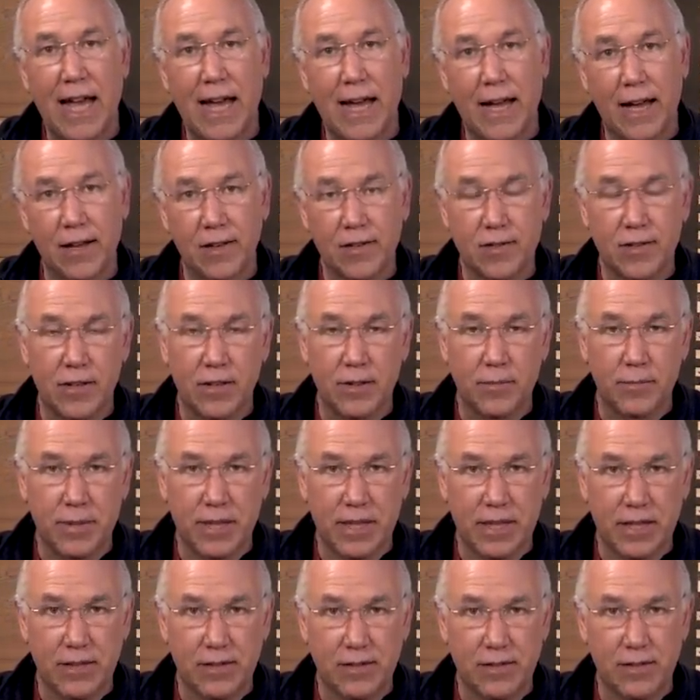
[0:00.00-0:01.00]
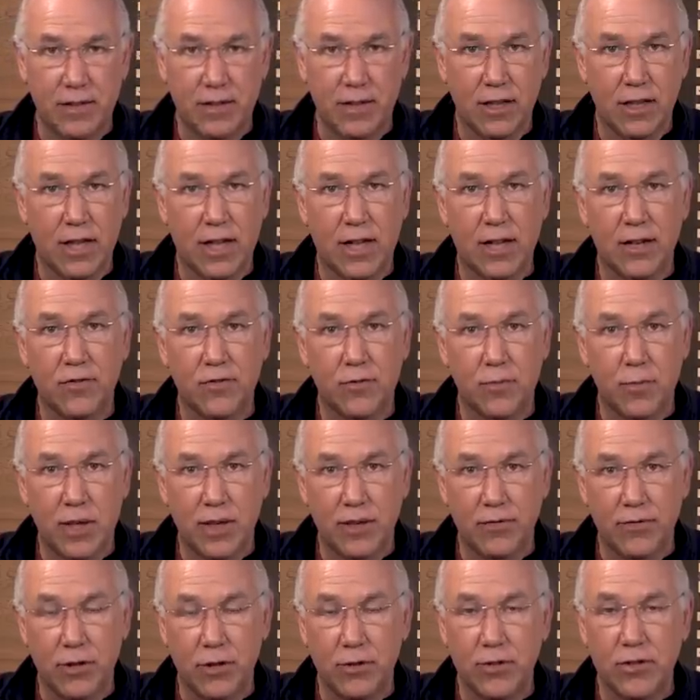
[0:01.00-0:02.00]
Excellent bees. A lot of
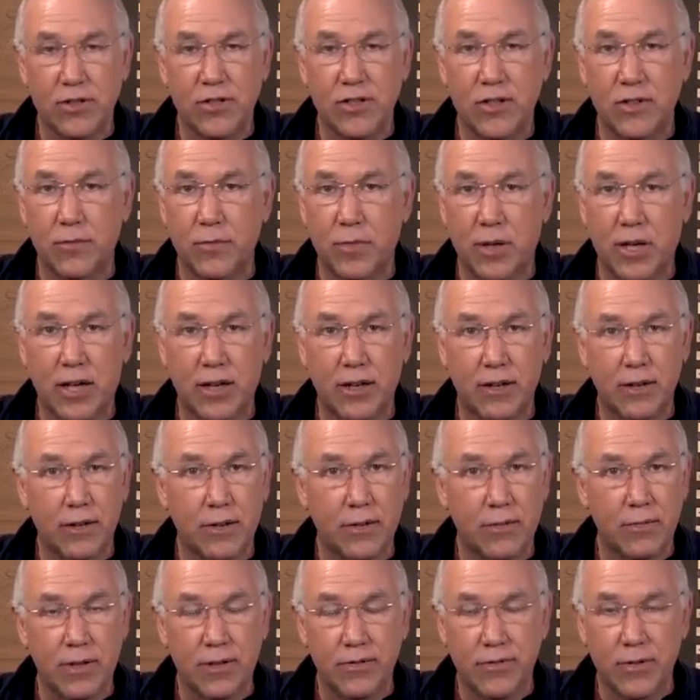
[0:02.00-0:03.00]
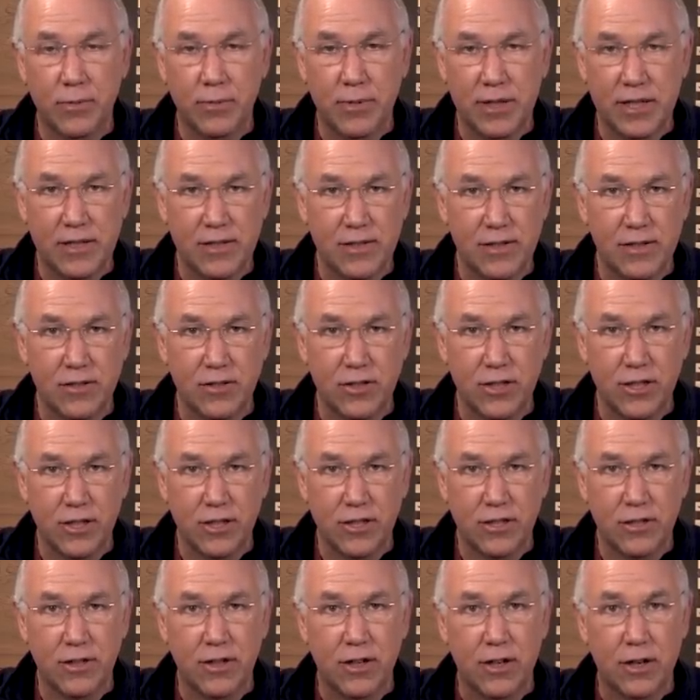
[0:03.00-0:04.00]
my viewers have bought Weaver bees this
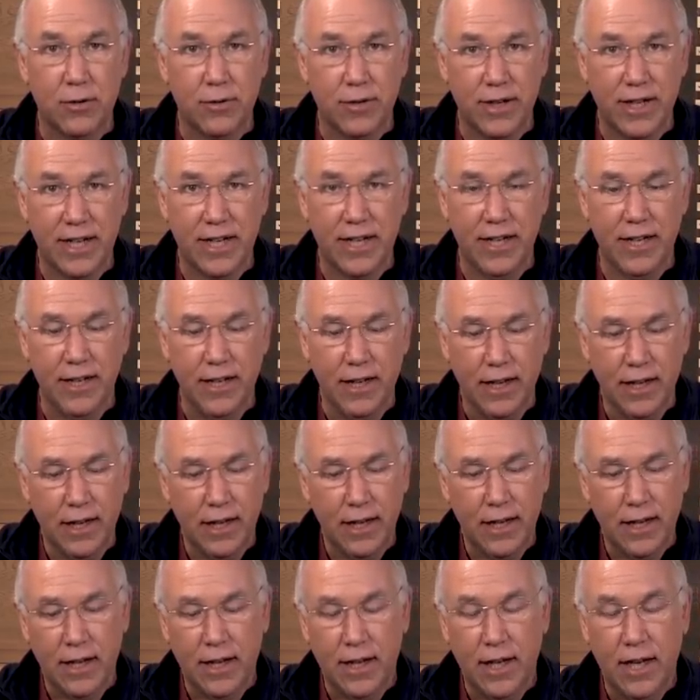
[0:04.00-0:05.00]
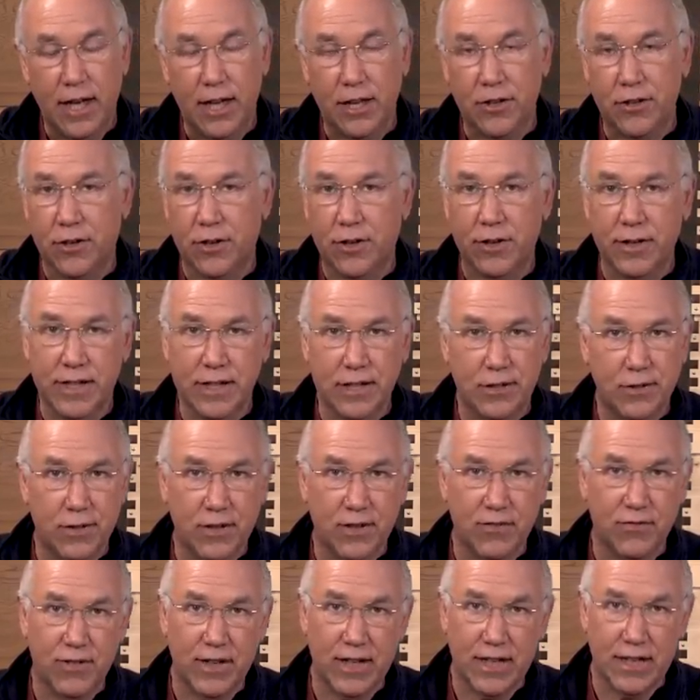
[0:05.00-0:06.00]
year already and they're already
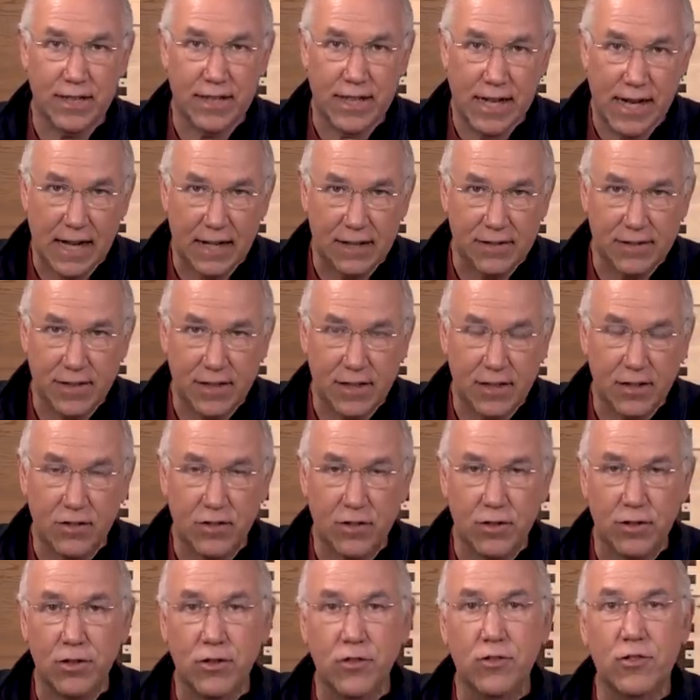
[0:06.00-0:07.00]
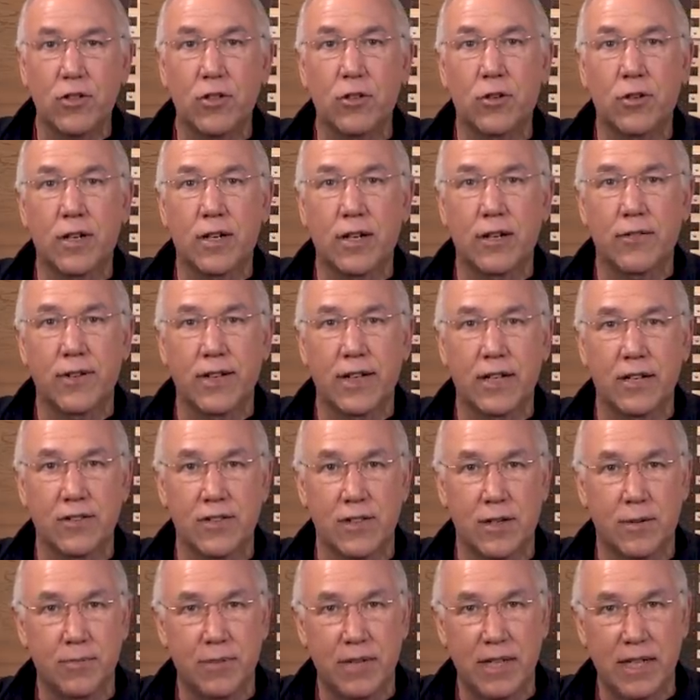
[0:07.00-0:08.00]
doing fantastic. So those of you who are giving us
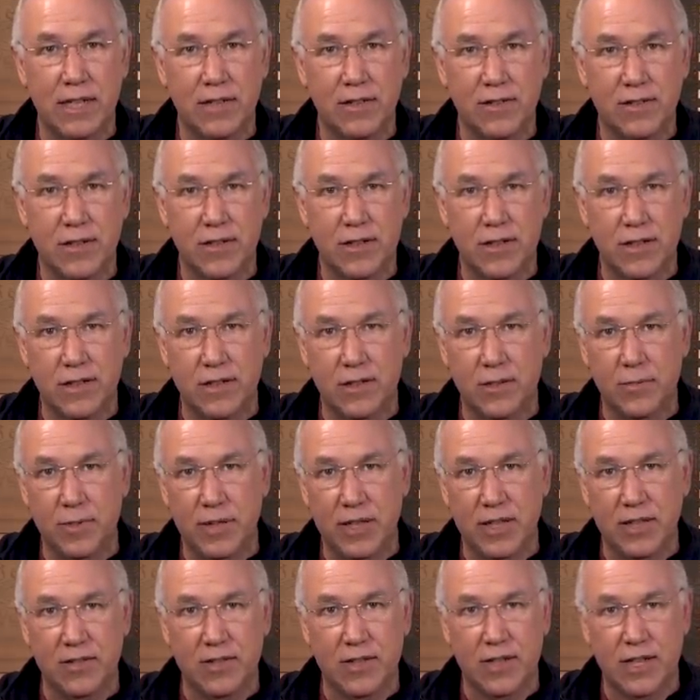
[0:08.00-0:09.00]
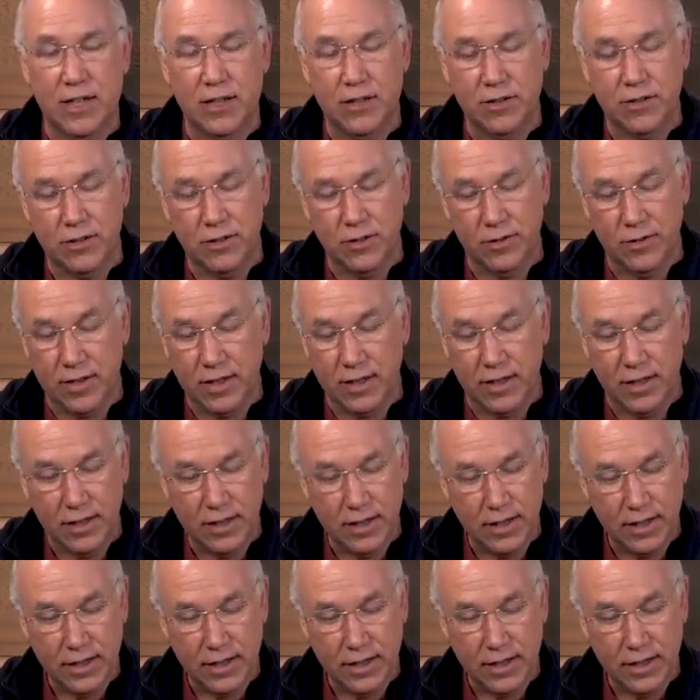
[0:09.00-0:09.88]
updates on the bees and how they're doing,